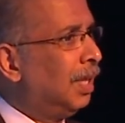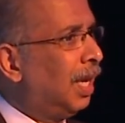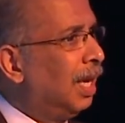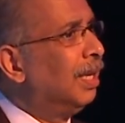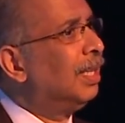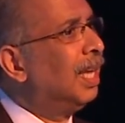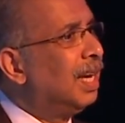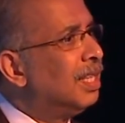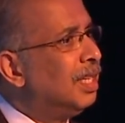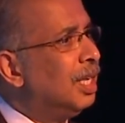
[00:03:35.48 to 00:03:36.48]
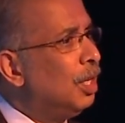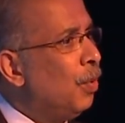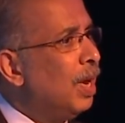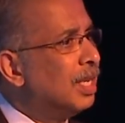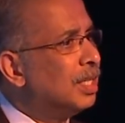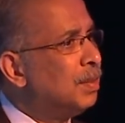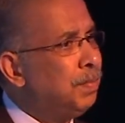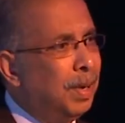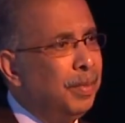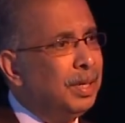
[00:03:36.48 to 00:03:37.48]
Okay? That is, the US
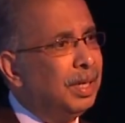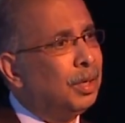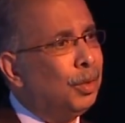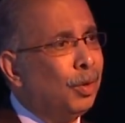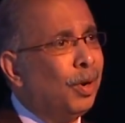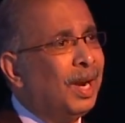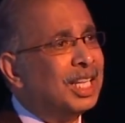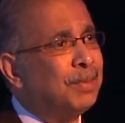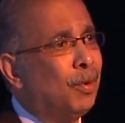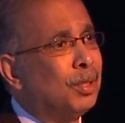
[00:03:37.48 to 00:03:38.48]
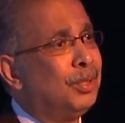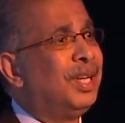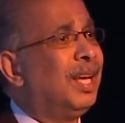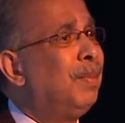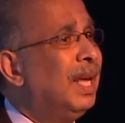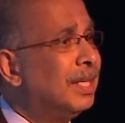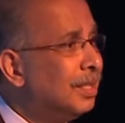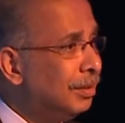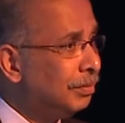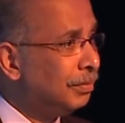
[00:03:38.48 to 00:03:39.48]
permitted crude oil exports to take
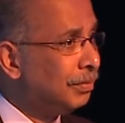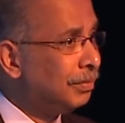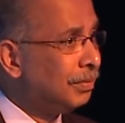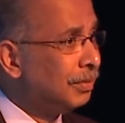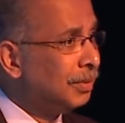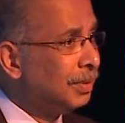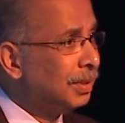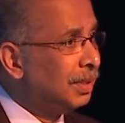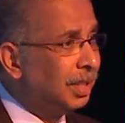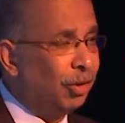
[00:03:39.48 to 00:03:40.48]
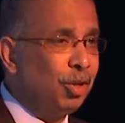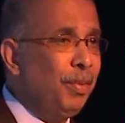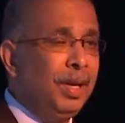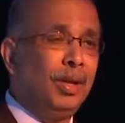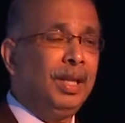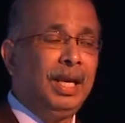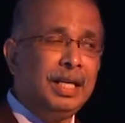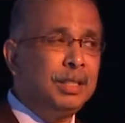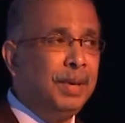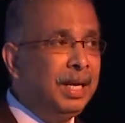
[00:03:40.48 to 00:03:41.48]
place. Now, you may not think
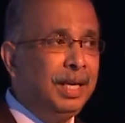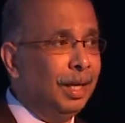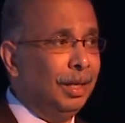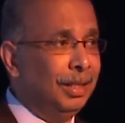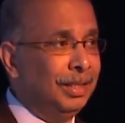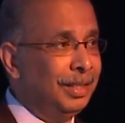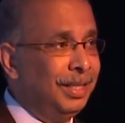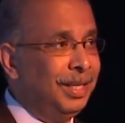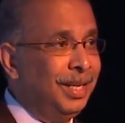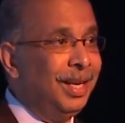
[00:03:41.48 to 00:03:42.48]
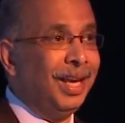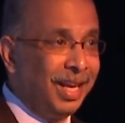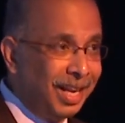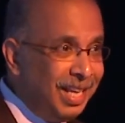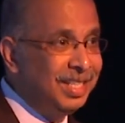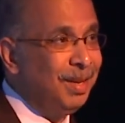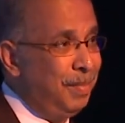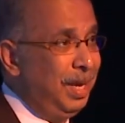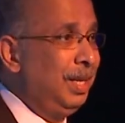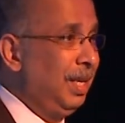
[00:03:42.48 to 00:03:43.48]
it's a big deal. It is a
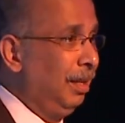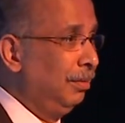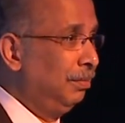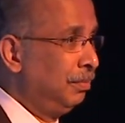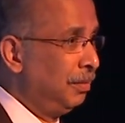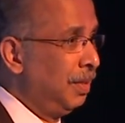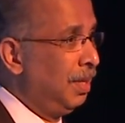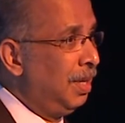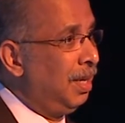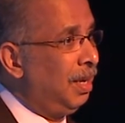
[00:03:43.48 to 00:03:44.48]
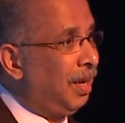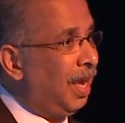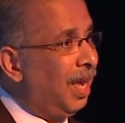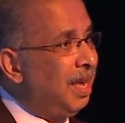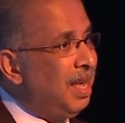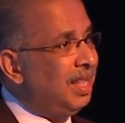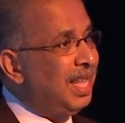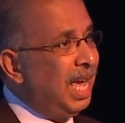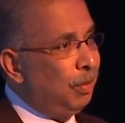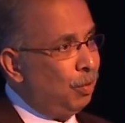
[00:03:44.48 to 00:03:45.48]
big deal. Okay?
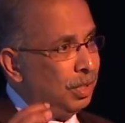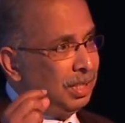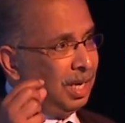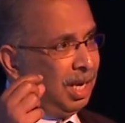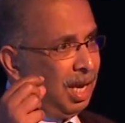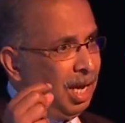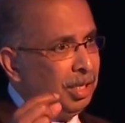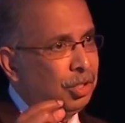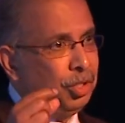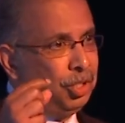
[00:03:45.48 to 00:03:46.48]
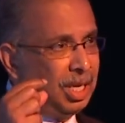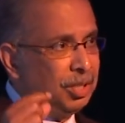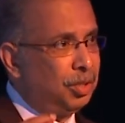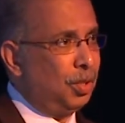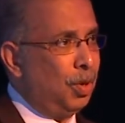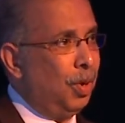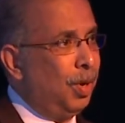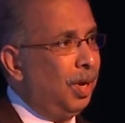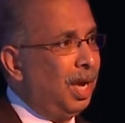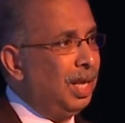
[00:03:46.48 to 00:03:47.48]
That was the last jigsaw
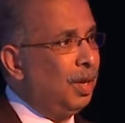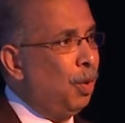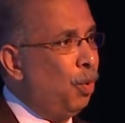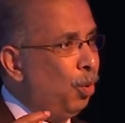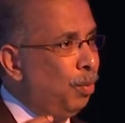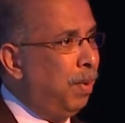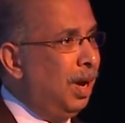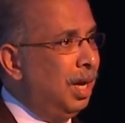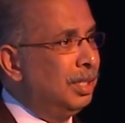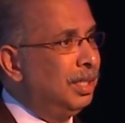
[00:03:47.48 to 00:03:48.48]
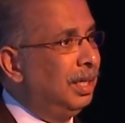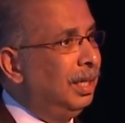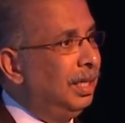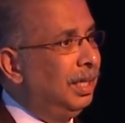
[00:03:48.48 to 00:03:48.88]
in the whole puzzle